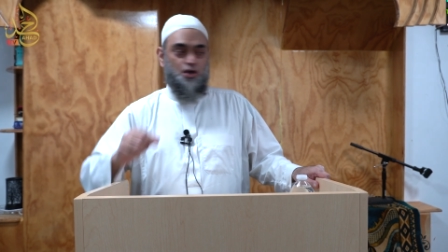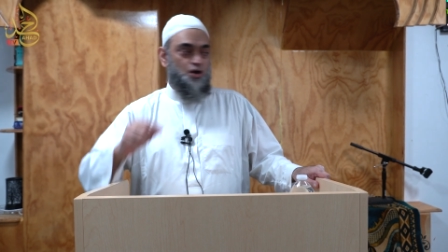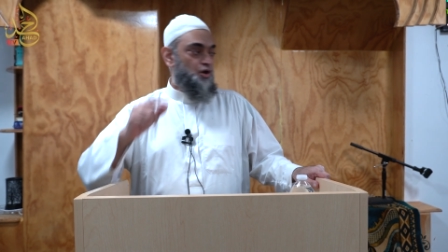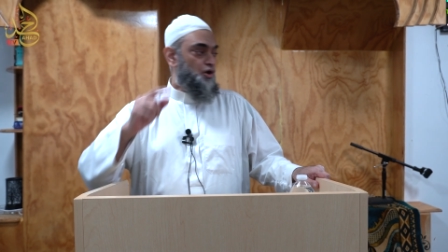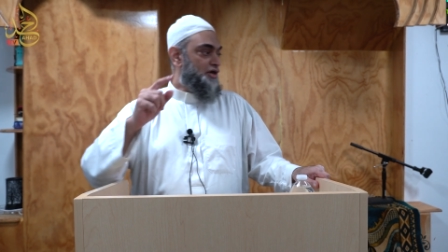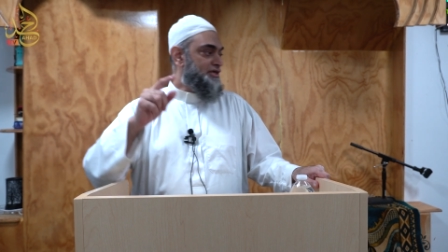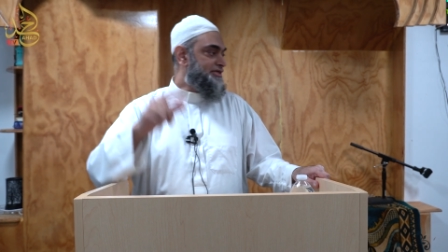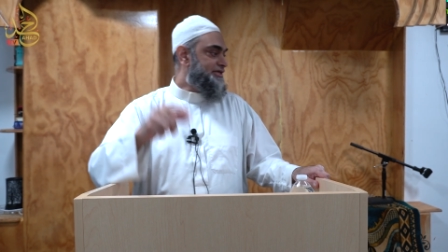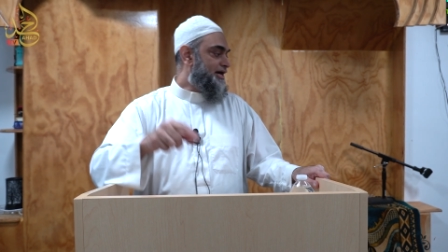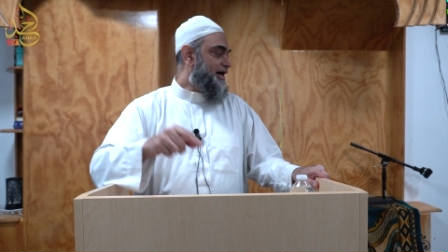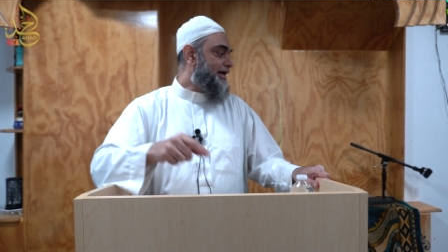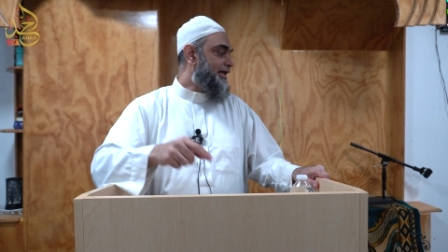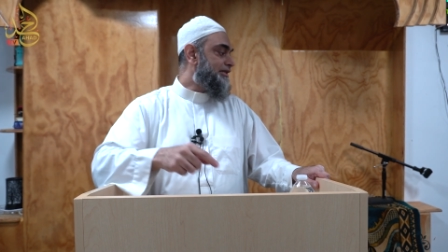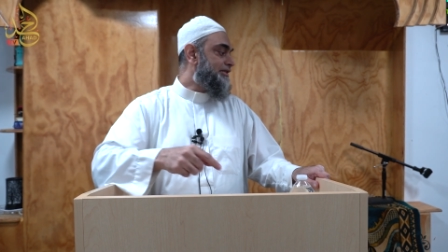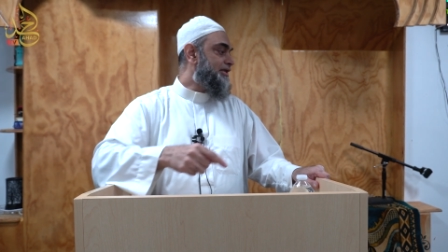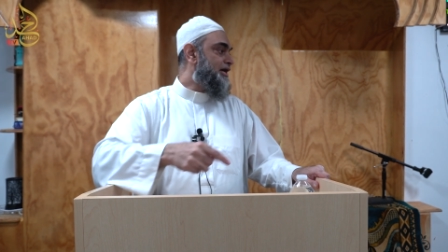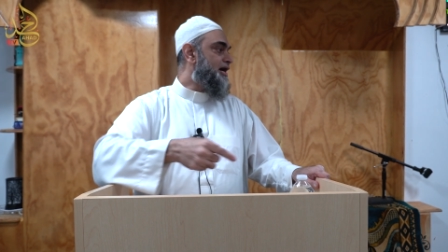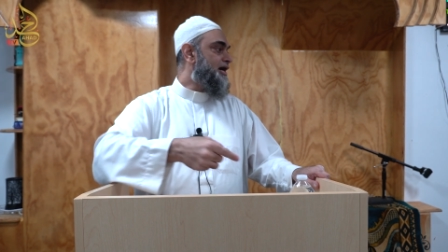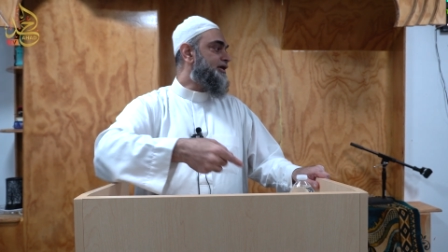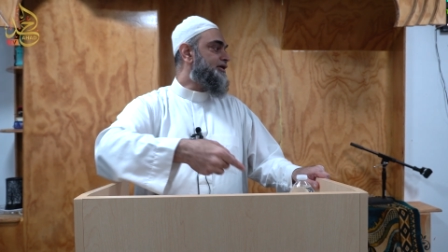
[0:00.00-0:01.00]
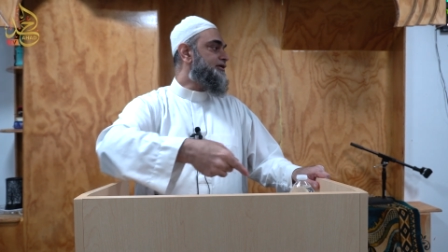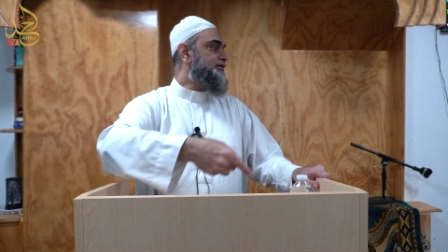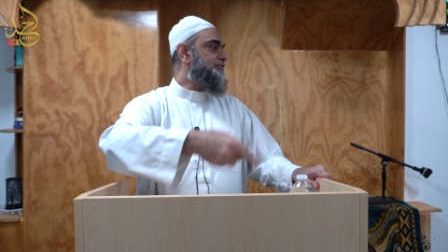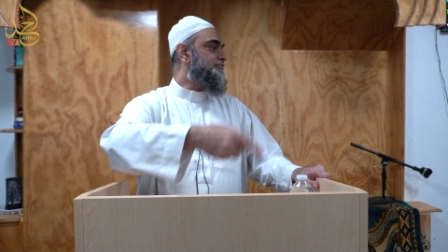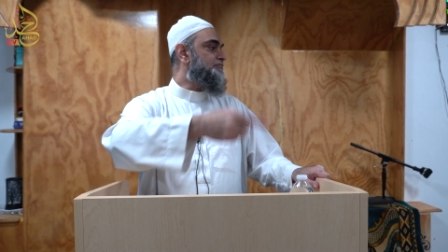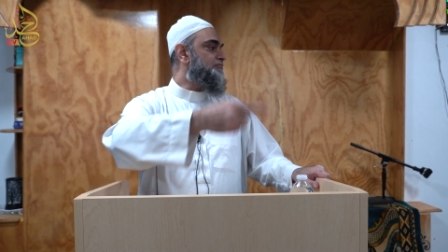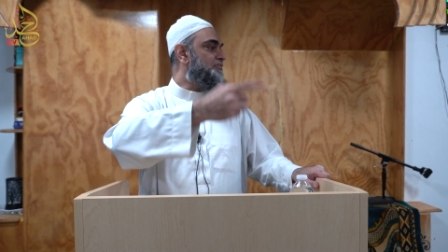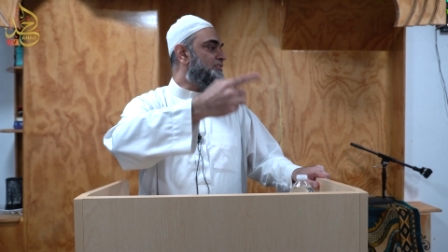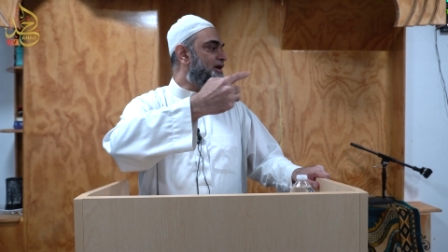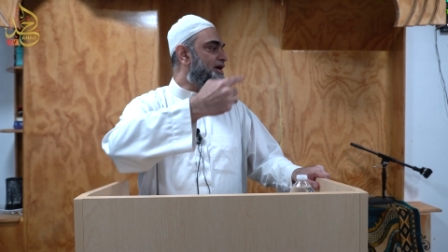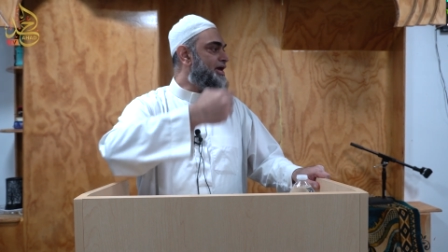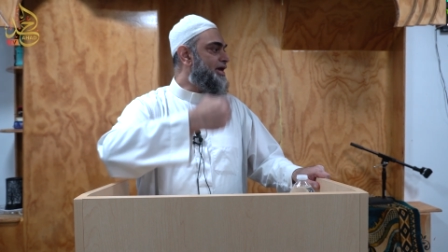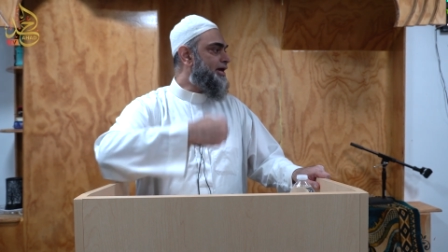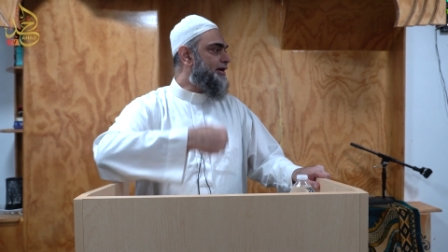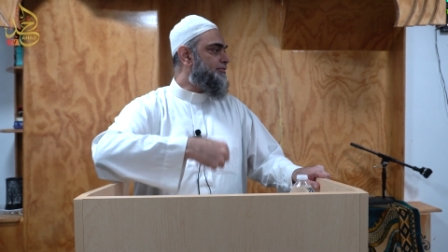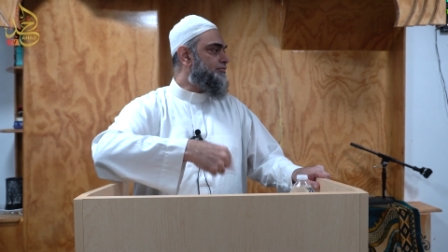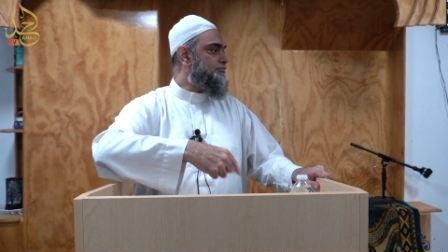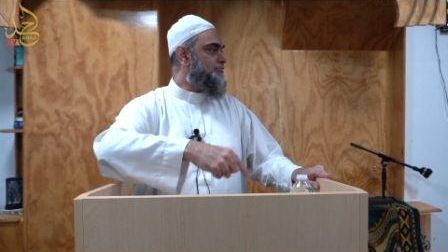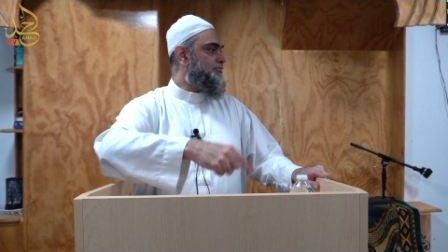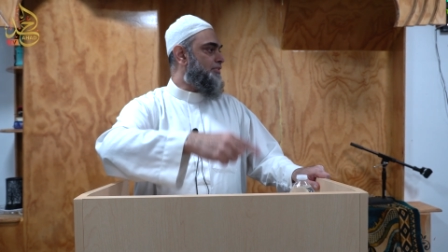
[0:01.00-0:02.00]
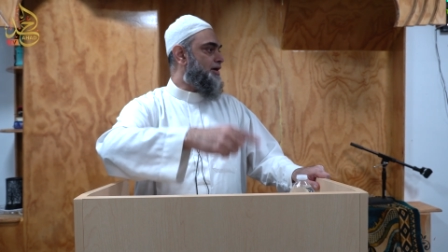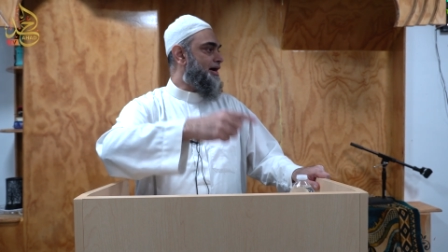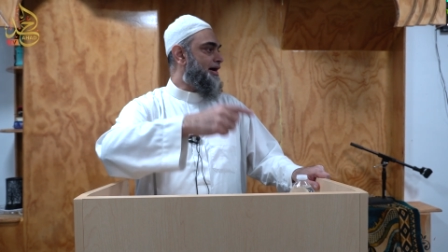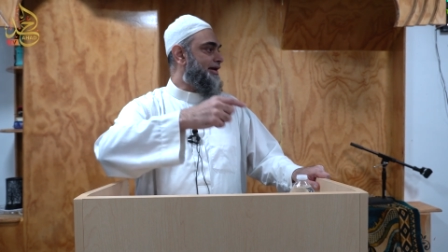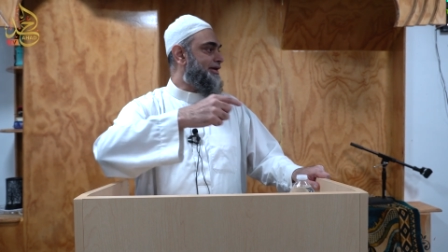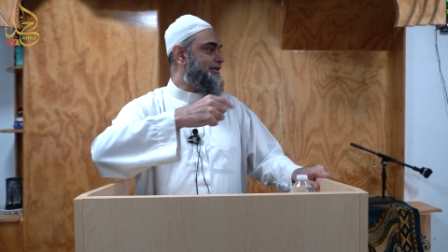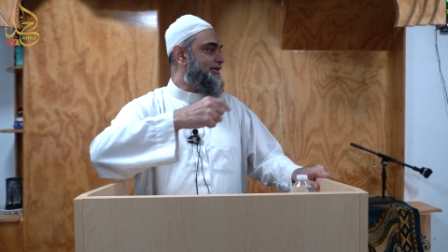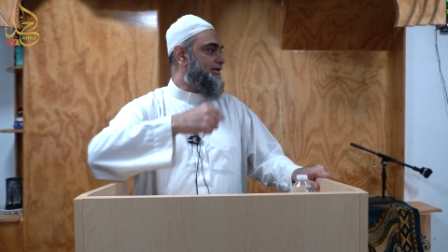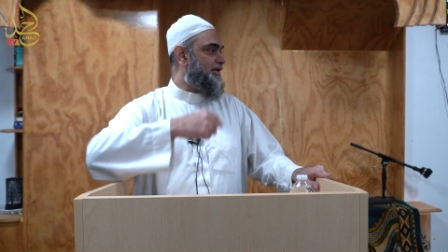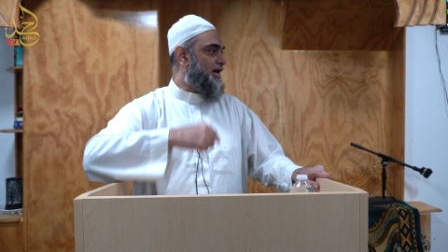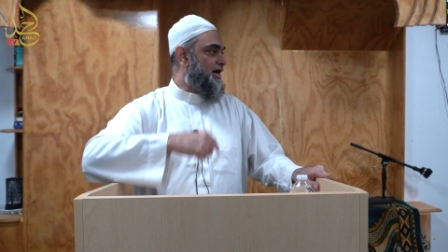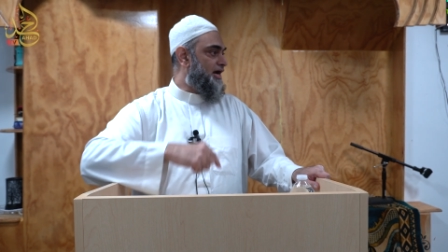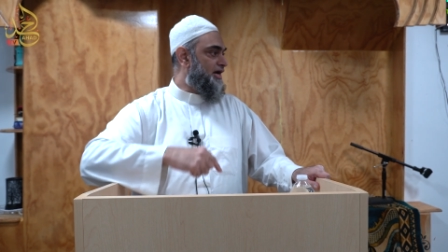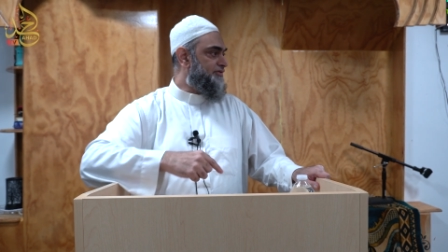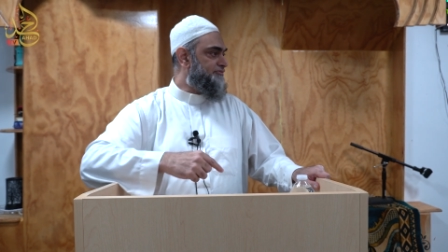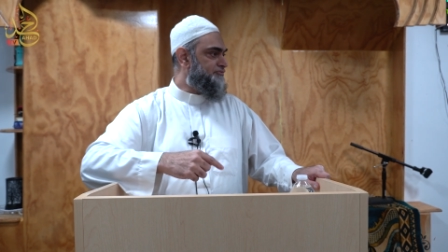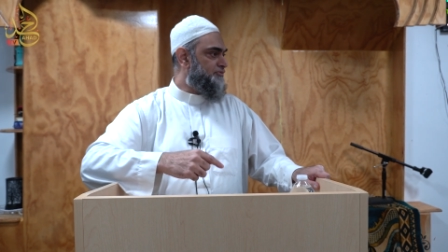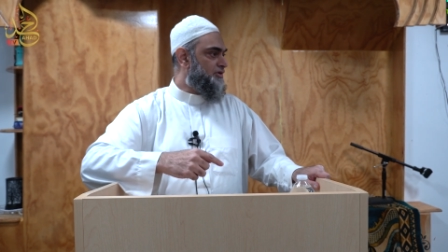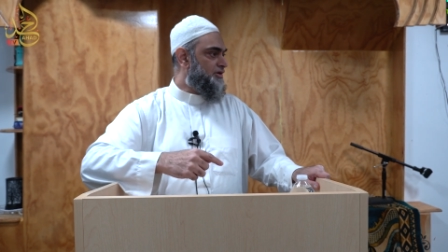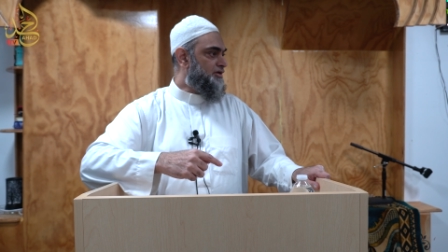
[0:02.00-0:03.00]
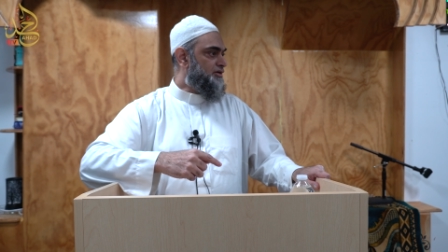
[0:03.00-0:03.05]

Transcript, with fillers: Oh, Ya Allah, make my life